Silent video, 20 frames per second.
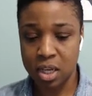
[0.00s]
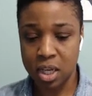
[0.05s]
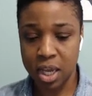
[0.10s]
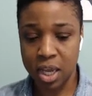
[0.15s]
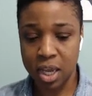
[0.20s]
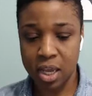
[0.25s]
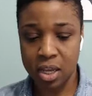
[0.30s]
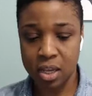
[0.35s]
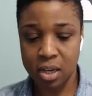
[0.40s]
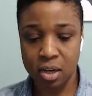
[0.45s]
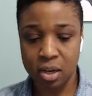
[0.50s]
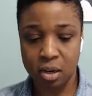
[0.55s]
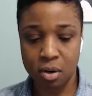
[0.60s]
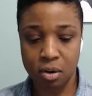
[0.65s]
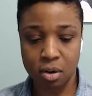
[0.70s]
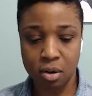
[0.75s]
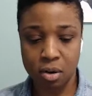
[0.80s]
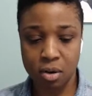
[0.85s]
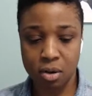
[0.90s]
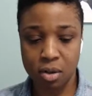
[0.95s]
and
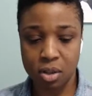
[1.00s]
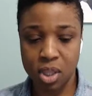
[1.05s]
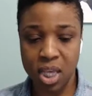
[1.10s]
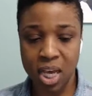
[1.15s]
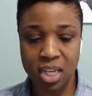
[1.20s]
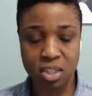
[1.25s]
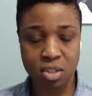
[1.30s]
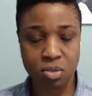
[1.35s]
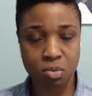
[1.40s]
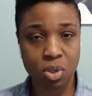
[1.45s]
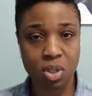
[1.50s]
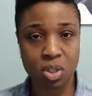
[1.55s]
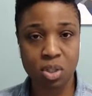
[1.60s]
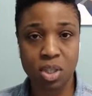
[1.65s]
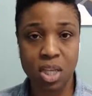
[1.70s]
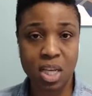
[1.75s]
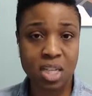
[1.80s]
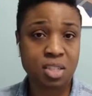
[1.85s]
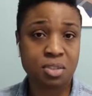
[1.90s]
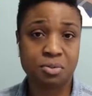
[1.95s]
that's
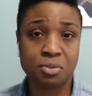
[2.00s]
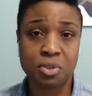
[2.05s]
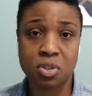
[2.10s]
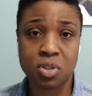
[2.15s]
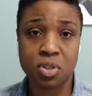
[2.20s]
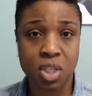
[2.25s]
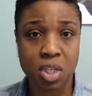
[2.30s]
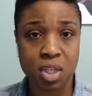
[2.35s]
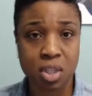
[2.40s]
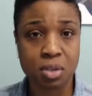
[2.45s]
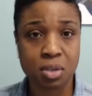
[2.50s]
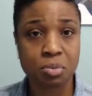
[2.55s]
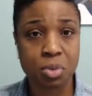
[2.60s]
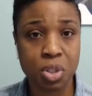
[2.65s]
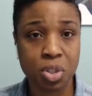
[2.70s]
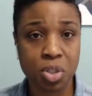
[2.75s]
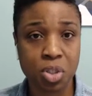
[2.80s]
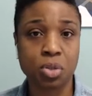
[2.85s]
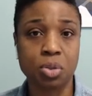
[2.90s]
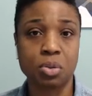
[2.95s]
the first thing that we
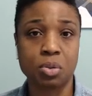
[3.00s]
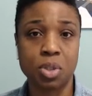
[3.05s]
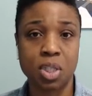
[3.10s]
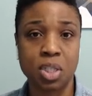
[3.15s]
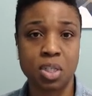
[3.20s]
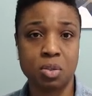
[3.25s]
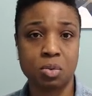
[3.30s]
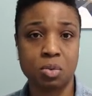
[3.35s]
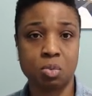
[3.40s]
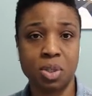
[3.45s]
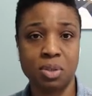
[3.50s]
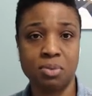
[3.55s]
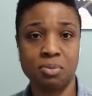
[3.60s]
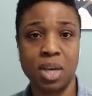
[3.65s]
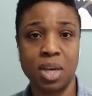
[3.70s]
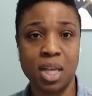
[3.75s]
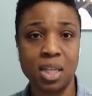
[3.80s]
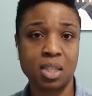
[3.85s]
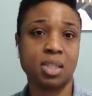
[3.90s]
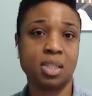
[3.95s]
do is we
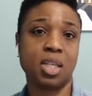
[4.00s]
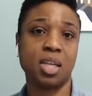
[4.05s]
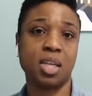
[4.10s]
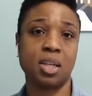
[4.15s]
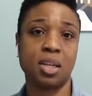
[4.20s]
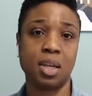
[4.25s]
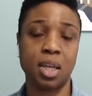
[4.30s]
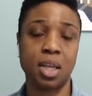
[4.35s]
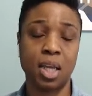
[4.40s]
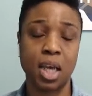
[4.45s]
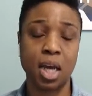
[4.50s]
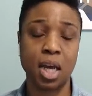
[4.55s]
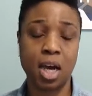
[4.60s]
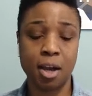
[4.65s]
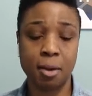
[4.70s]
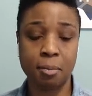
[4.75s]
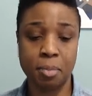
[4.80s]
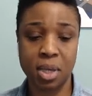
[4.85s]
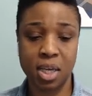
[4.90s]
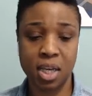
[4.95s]
validate,
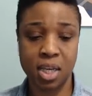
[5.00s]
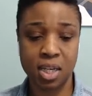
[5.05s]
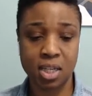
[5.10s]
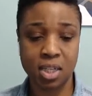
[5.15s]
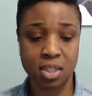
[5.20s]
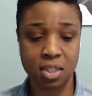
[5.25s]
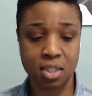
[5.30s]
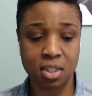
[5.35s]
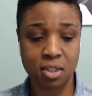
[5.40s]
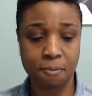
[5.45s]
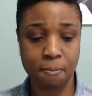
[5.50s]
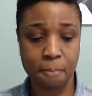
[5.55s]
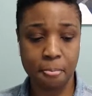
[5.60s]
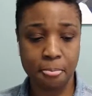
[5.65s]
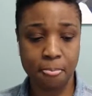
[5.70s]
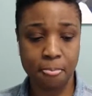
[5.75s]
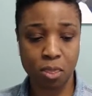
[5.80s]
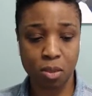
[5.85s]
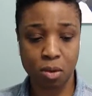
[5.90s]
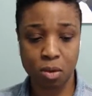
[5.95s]
because
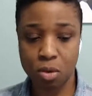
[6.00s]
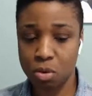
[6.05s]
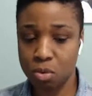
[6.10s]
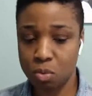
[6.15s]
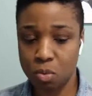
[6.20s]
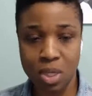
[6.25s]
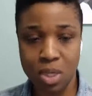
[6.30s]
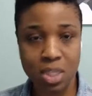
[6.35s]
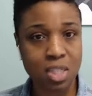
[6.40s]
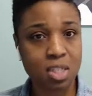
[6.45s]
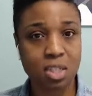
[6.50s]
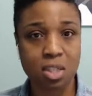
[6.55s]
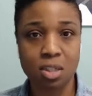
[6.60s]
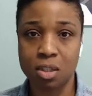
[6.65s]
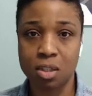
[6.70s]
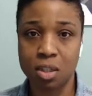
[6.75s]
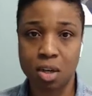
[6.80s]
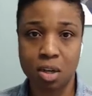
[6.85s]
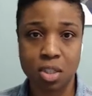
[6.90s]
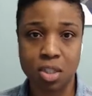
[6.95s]
who wants to
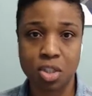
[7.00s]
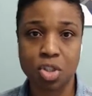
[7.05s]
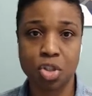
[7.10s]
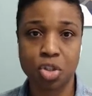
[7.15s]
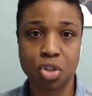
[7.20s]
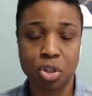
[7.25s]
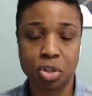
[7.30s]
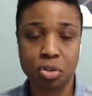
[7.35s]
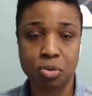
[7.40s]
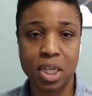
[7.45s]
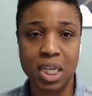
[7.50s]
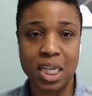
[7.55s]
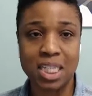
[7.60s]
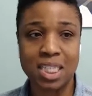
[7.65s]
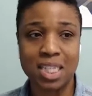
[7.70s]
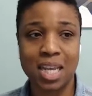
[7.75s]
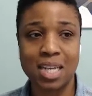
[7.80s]
launch to crickets?